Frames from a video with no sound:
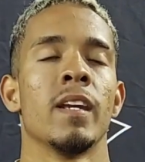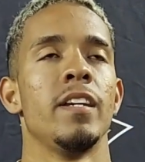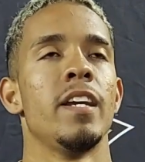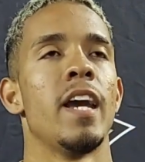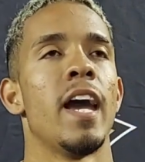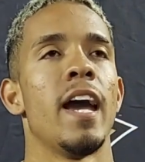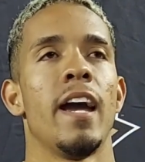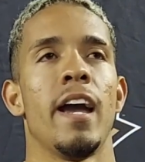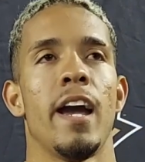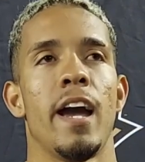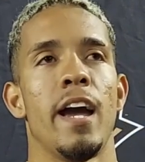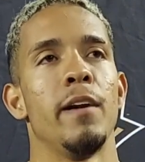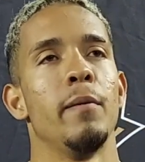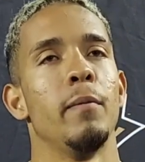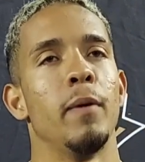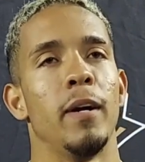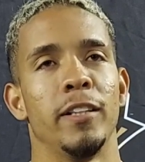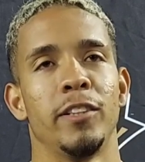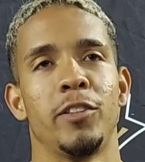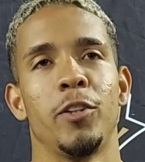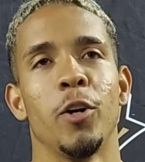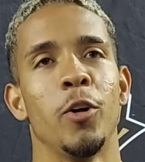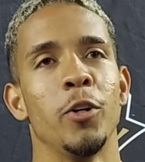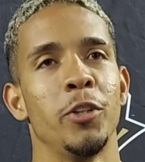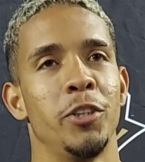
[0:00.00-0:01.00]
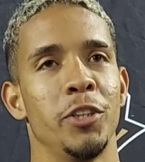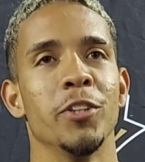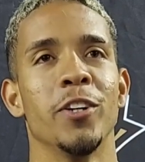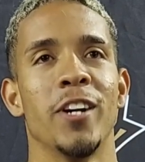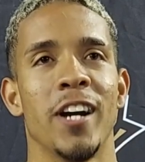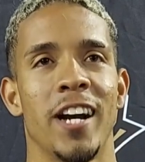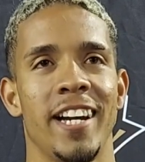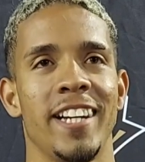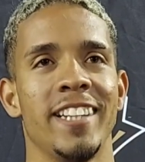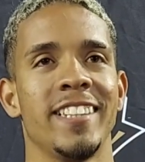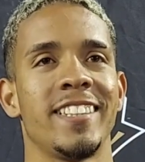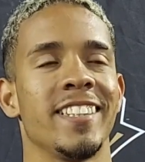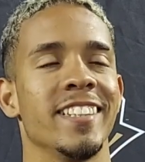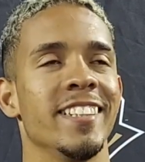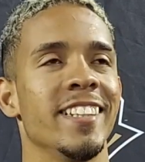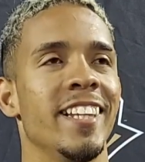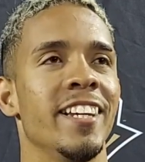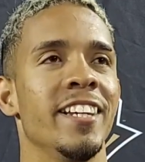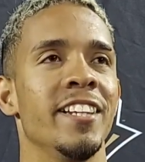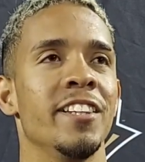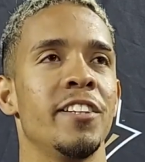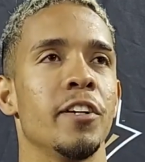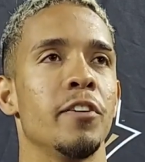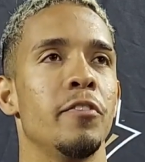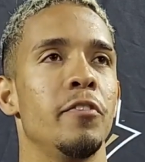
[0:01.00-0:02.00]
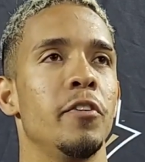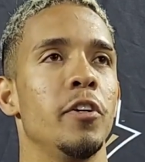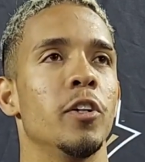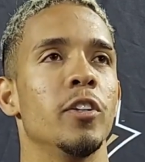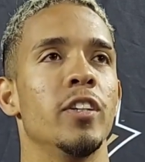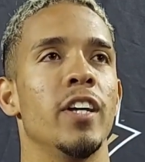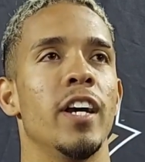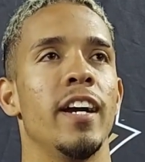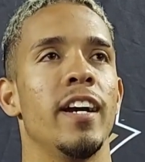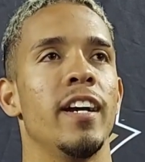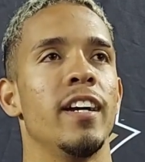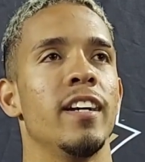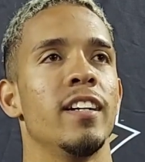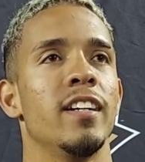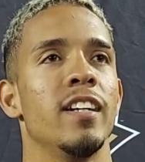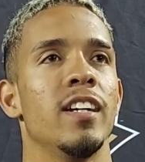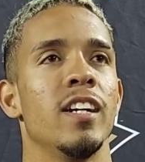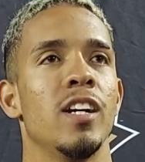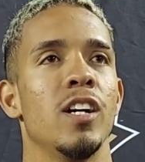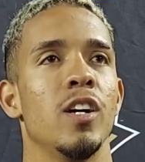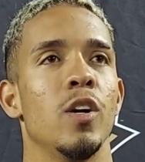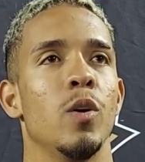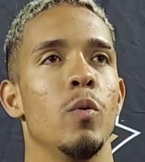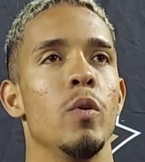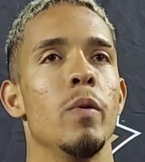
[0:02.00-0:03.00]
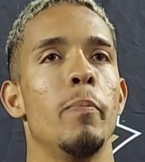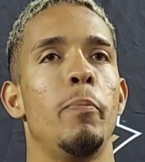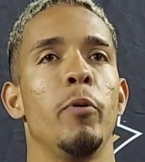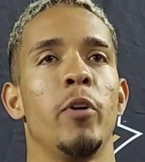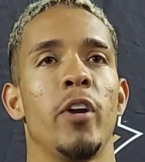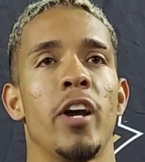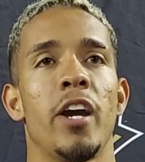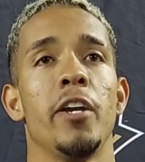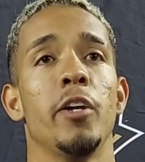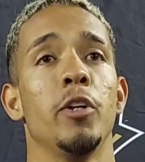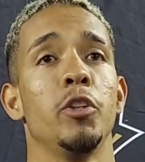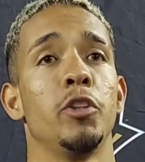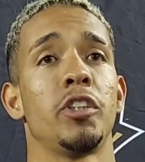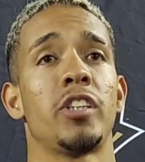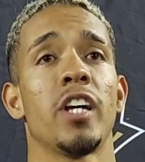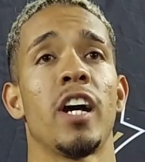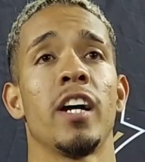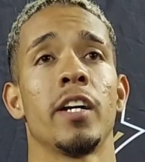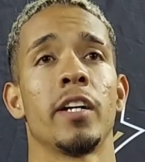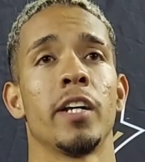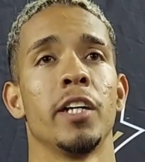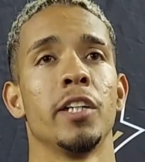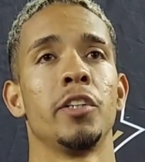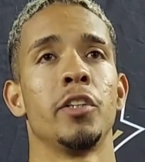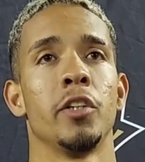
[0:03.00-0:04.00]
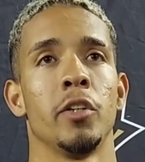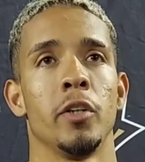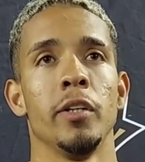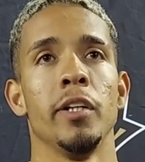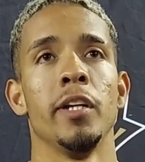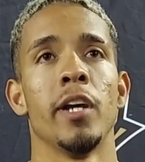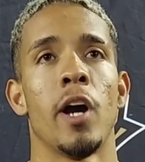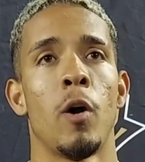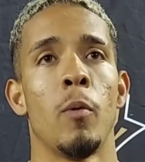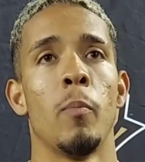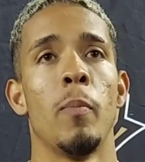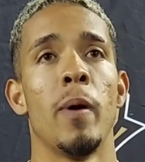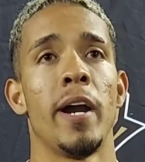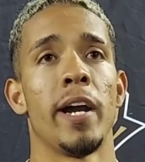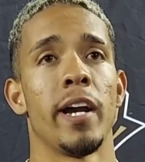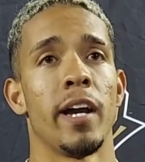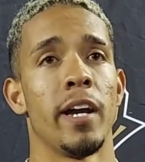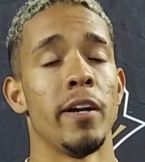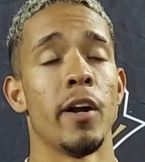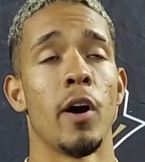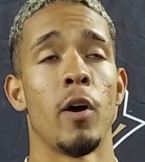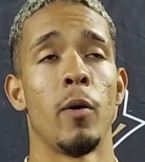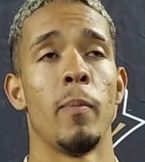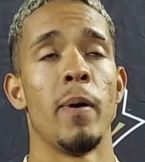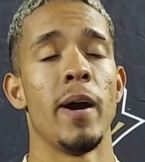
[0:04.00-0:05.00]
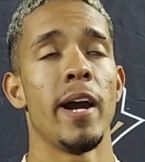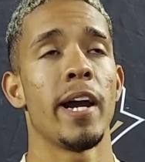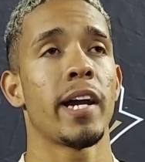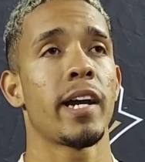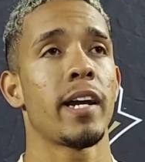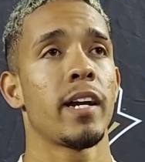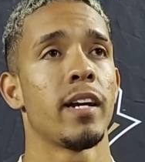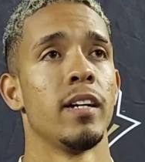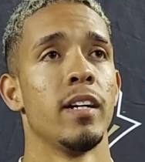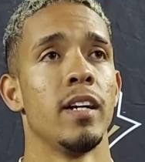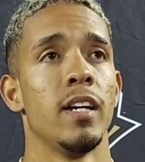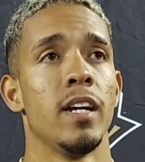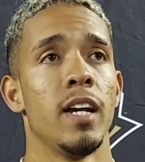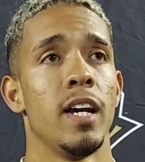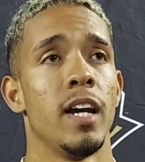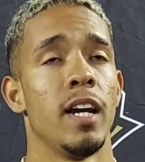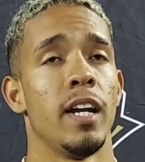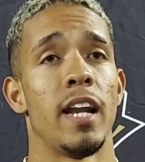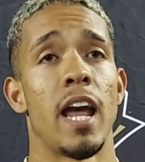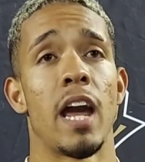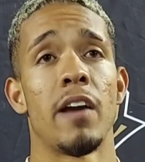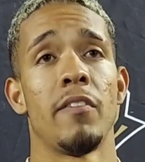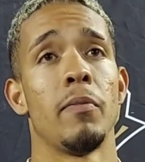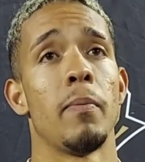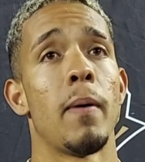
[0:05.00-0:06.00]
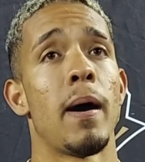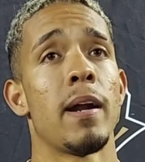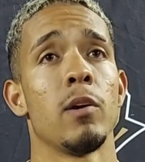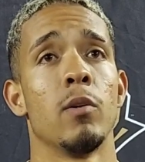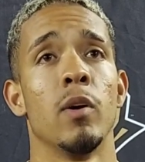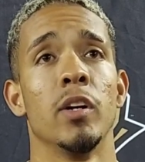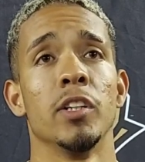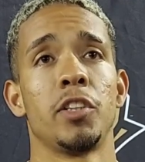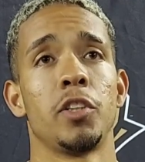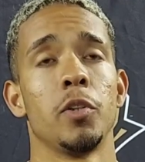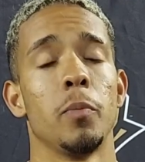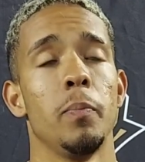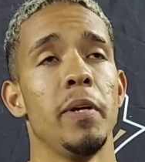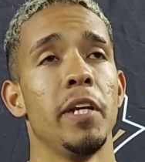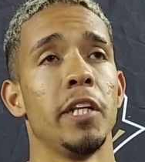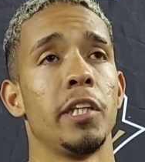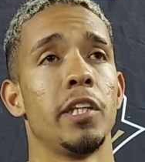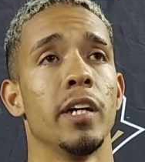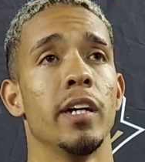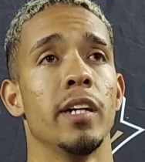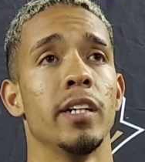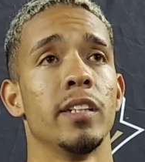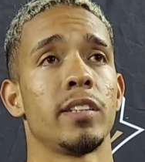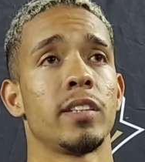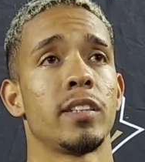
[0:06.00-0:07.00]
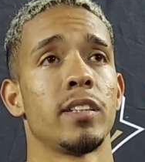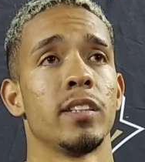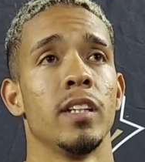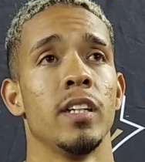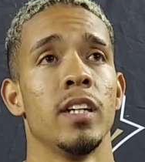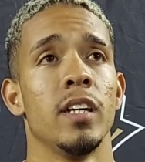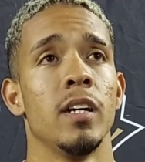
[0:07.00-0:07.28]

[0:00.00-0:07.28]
Yeah, I told you guys in the interview that we put a huge target in our back, and everybody wants to beat us.